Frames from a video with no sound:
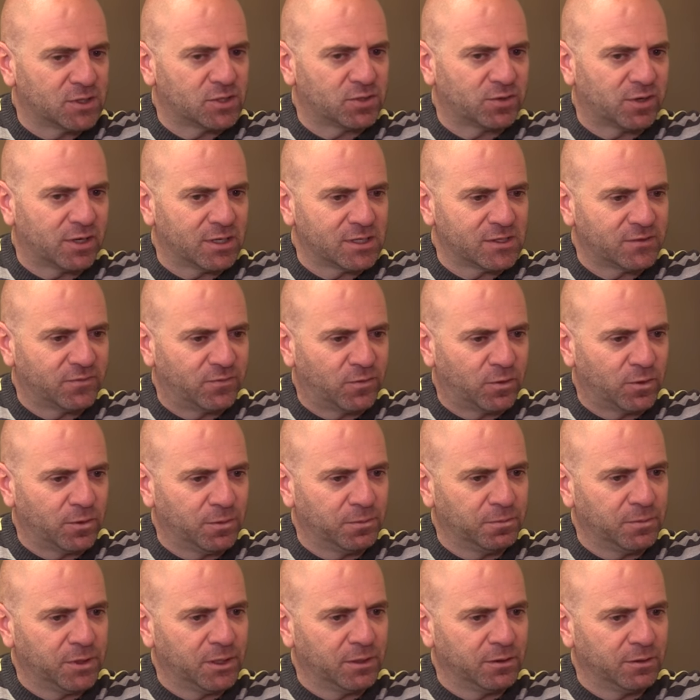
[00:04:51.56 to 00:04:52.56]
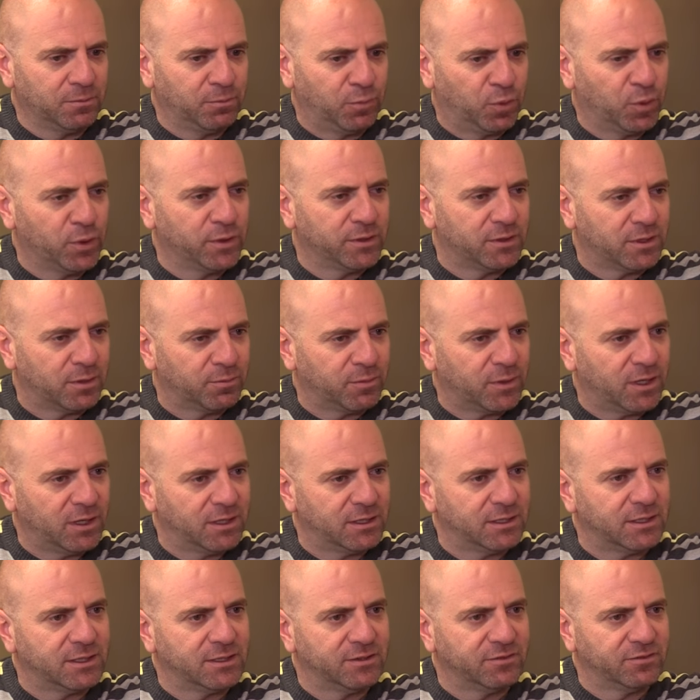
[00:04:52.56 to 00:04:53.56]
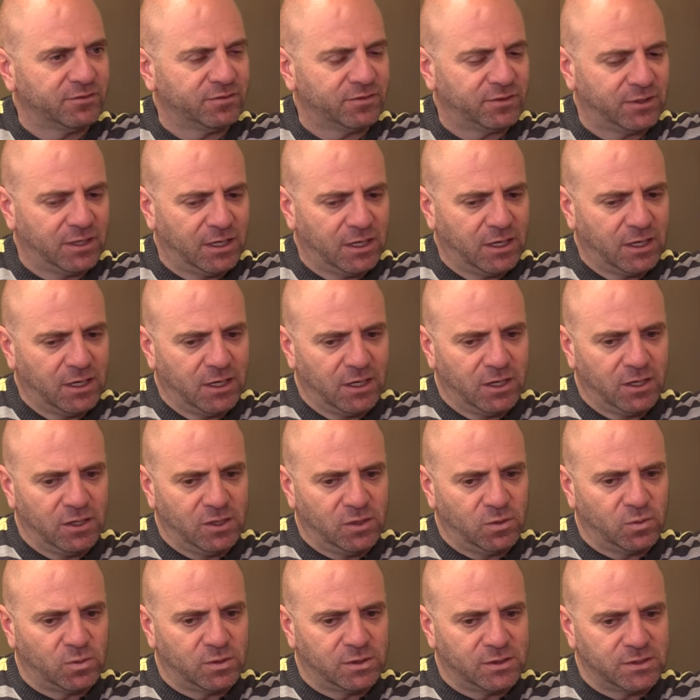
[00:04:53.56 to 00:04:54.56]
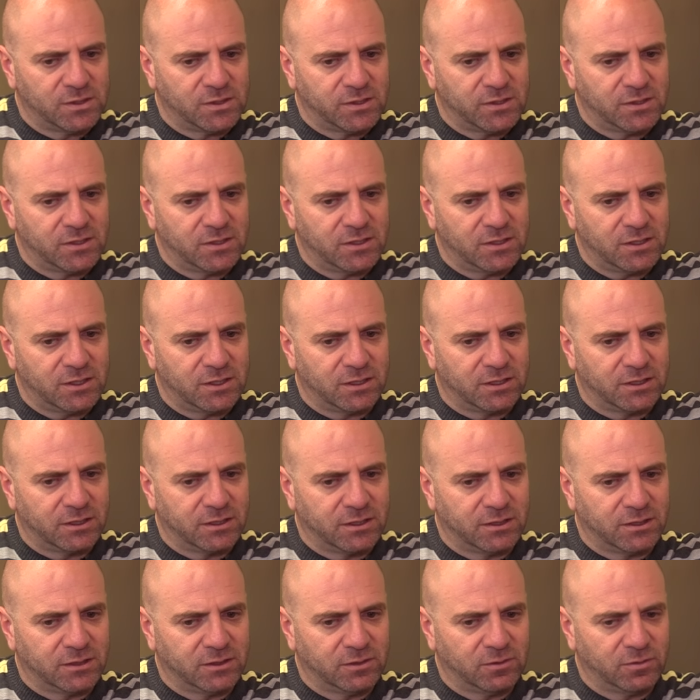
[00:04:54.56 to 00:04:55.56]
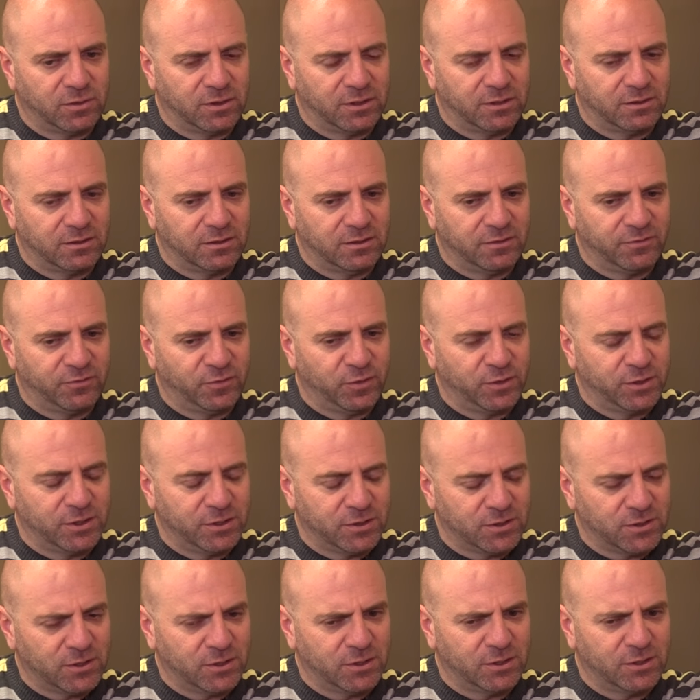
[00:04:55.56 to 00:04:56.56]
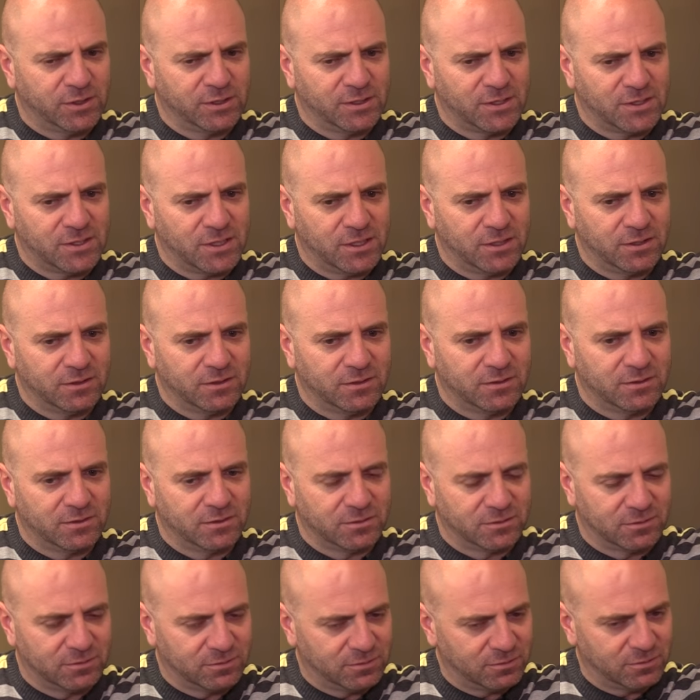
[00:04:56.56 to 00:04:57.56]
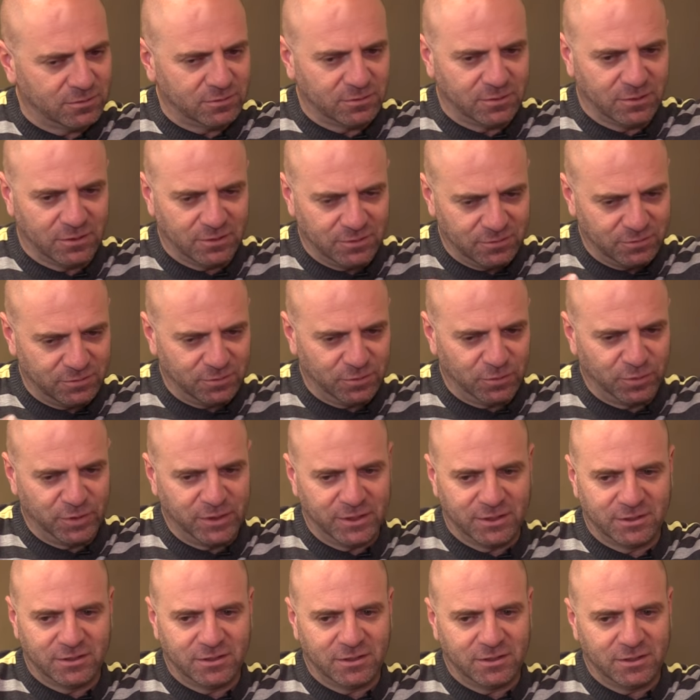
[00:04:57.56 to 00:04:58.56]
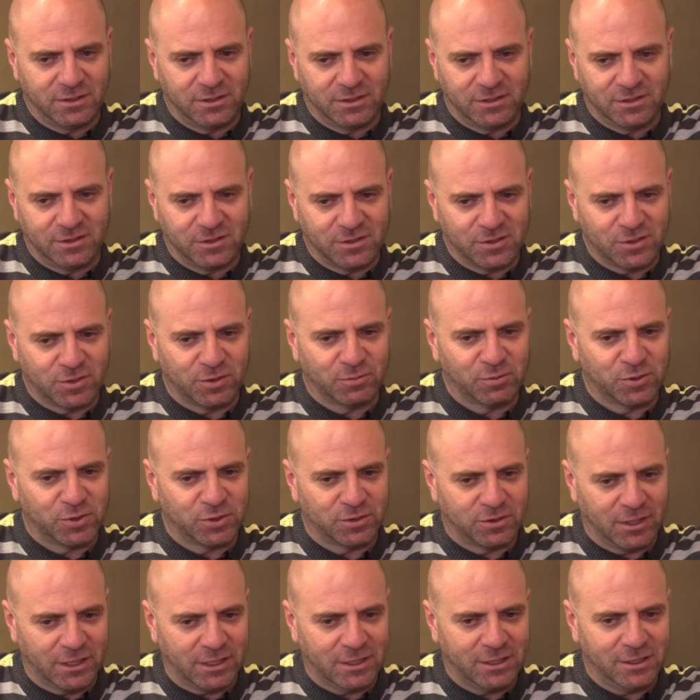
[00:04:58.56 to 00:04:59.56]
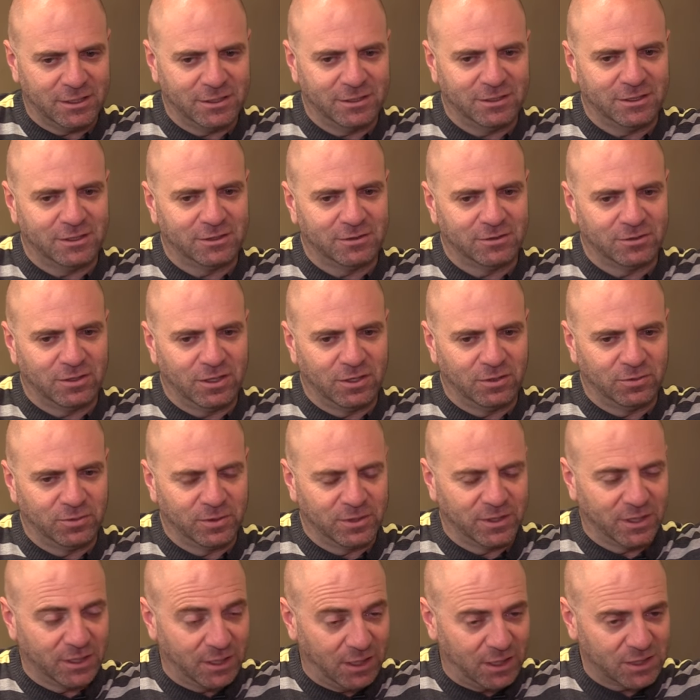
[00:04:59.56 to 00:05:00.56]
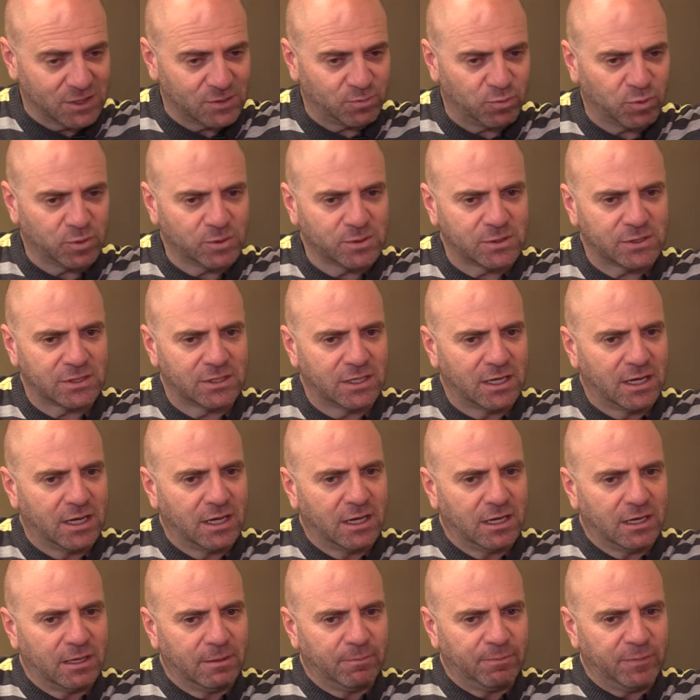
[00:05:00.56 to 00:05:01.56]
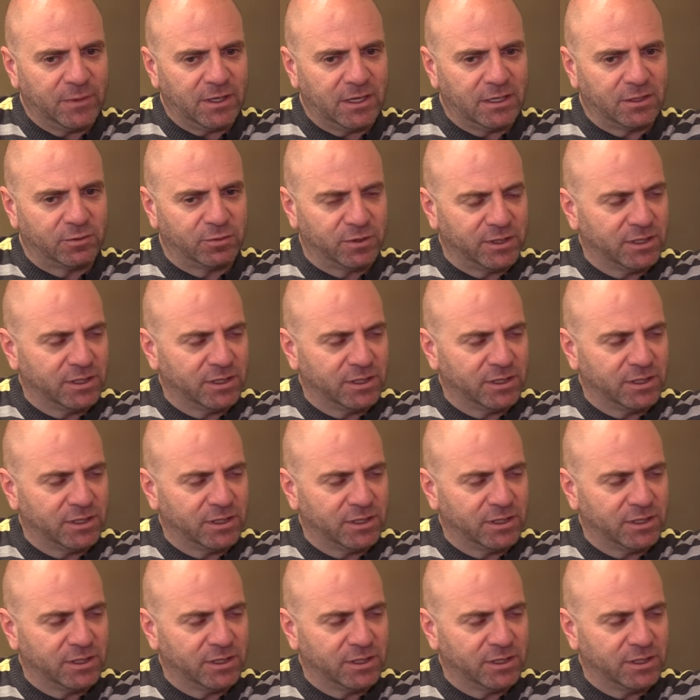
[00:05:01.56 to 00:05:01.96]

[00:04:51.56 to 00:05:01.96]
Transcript: transforming point in my life was when a few years ago I decided to read the scripture again and read the Gospels. And